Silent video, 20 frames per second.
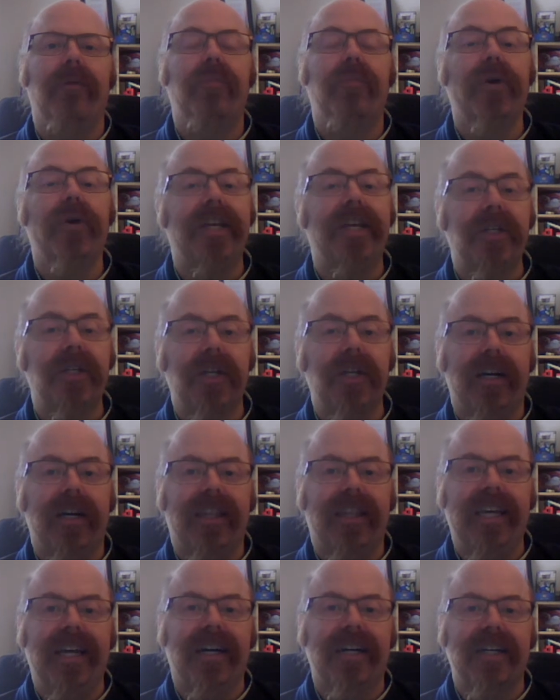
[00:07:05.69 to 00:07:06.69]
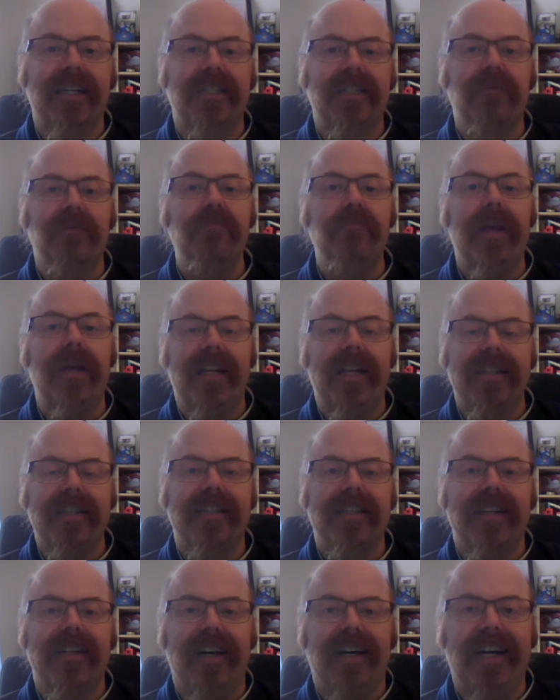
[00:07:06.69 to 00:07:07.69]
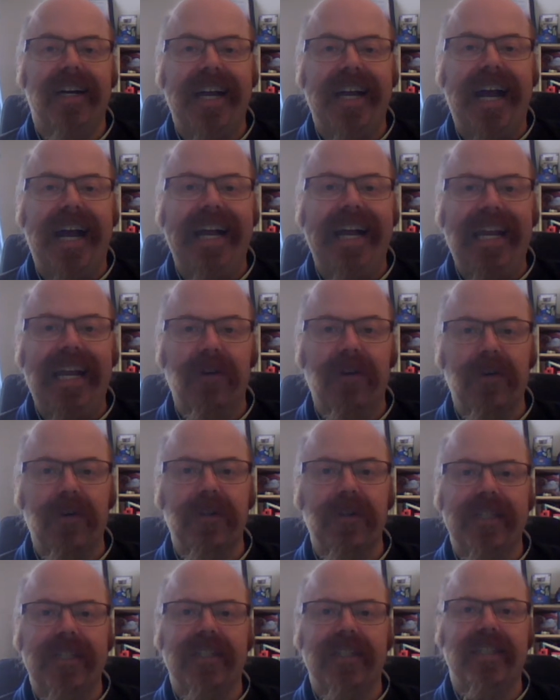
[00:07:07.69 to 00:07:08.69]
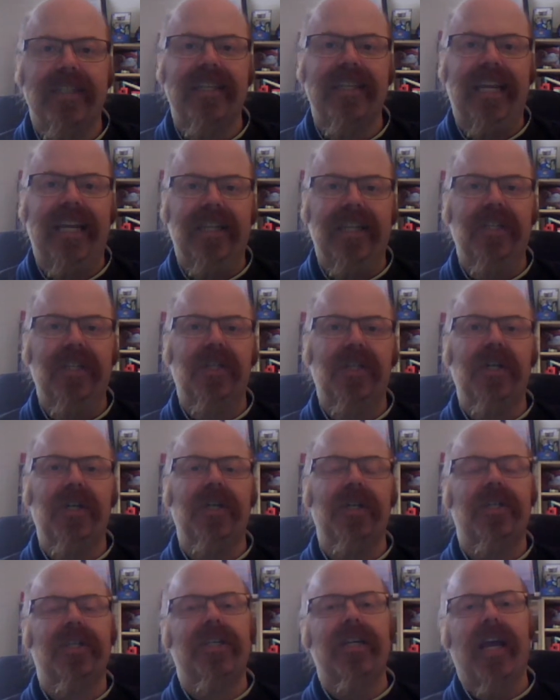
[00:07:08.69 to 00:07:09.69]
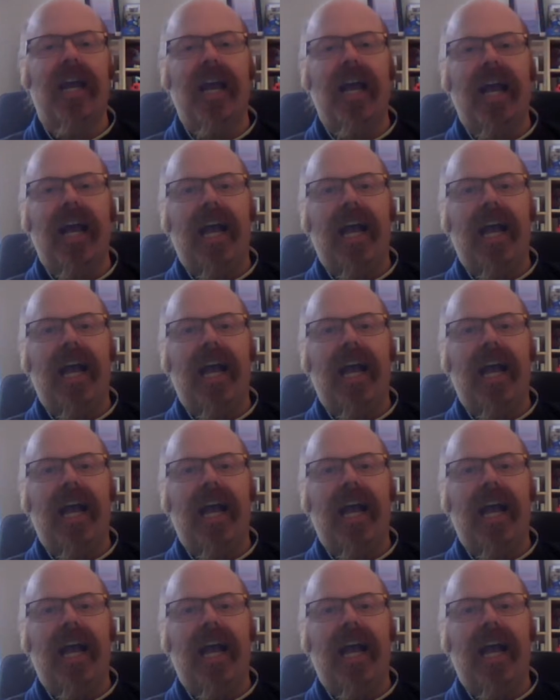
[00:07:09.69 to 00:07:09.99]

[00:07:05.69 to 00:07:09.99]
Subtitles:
preacher, the youngest minister in orders in the church,